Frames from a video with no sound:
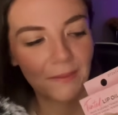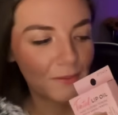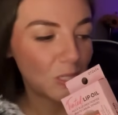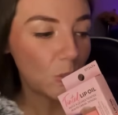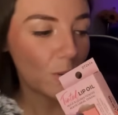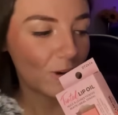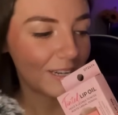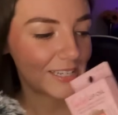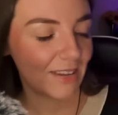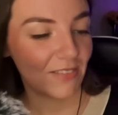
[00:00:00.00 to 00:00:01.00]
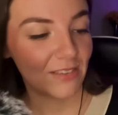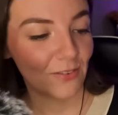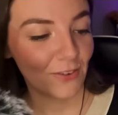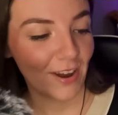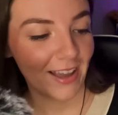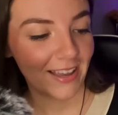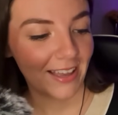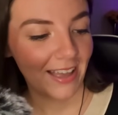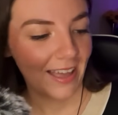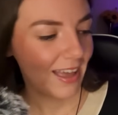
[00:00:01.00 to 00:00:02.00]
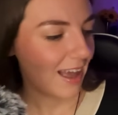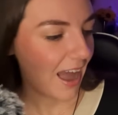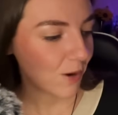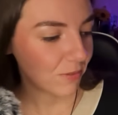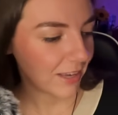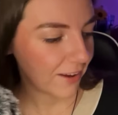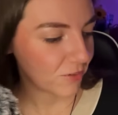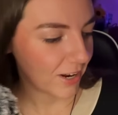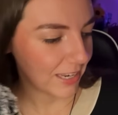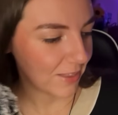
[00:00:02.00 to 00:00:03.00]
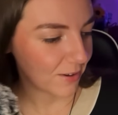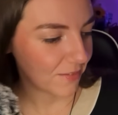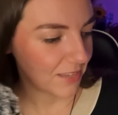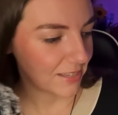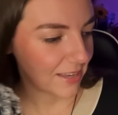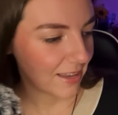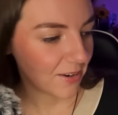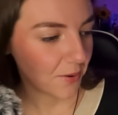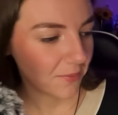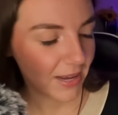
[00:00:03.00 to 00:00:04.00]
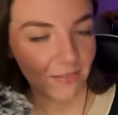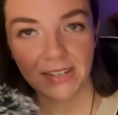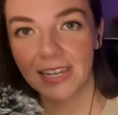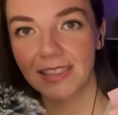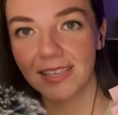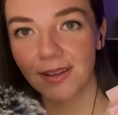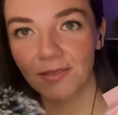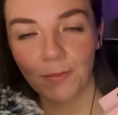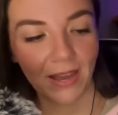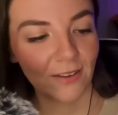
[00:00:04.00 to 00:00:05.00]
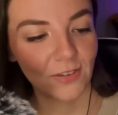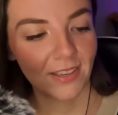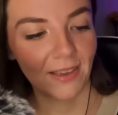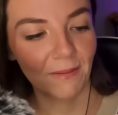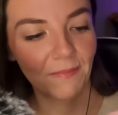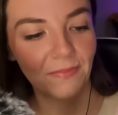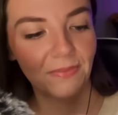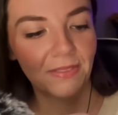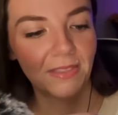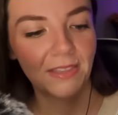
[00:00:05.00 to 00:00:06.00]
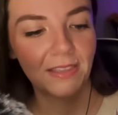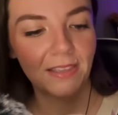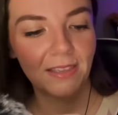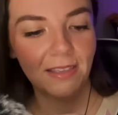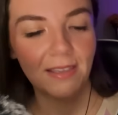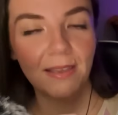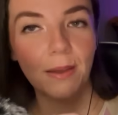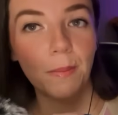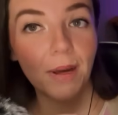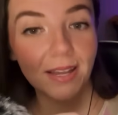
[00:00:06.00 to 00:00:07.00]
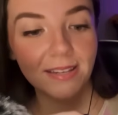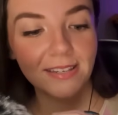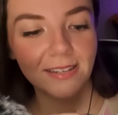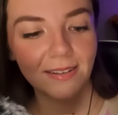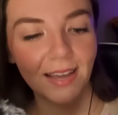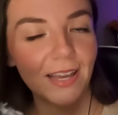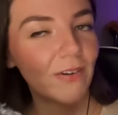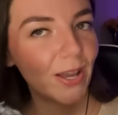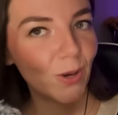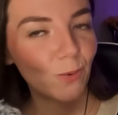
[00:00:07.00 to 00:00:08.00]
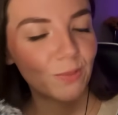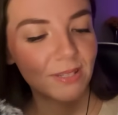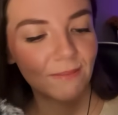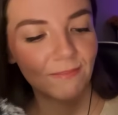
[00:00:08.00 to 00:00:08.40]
so I wanted to give these a try. I don't think I've tried either of these yet. No, I haven't taken these out of the packaging yet, but I have high hopes.